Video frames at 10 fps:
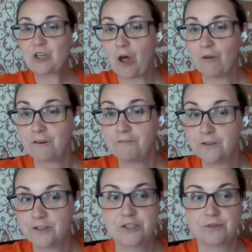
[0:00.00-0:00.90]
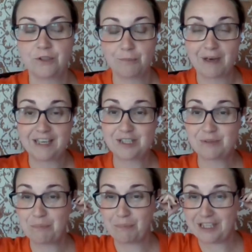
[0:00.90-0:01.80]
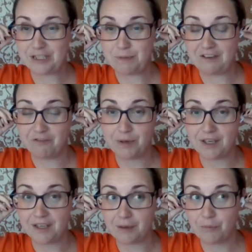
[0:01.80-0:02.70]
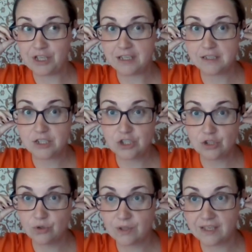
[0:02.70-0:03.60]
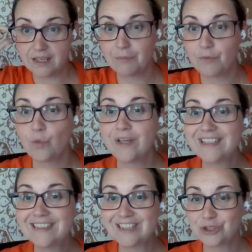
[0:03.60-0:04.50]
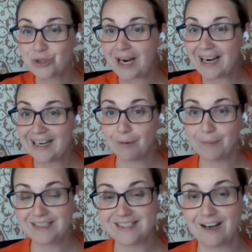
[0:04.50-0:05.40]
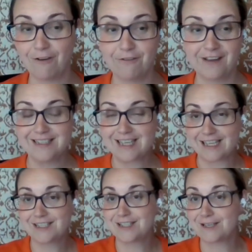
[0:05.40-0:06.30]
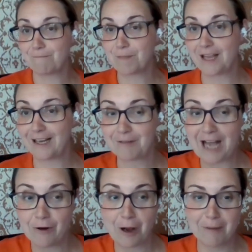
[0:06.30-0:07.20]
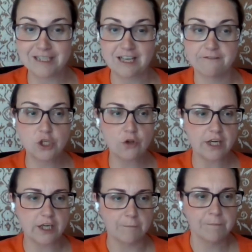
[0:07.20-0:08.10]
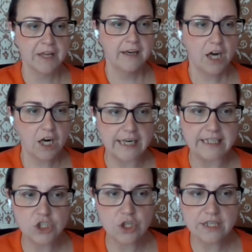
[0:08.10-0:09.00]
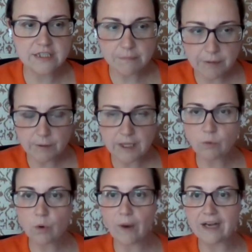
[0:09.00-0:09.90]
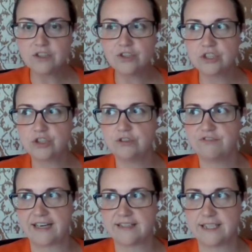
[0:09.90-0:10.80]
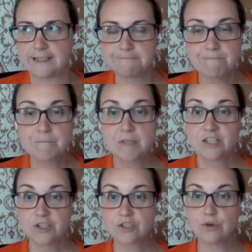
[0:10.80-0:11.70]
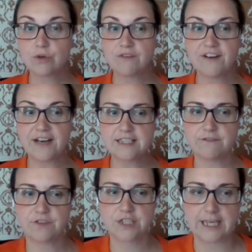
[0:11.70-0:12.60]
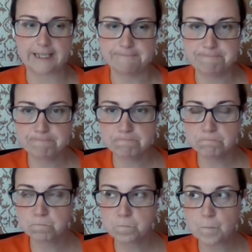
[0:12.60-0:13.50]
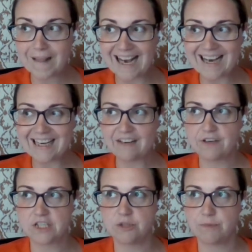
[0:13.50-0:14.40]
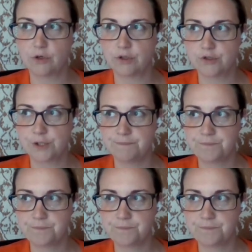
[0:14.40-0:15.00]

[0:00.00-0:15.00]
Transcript: all of our food is screwed minus, minus beef, but I'm willing to, uh, I'm willing to try on myself and test something out on myself. So there you go. All right. So then some people are like, well, why don't you just do fasting? So let's go into fasting for a second. I have Hashimoto's.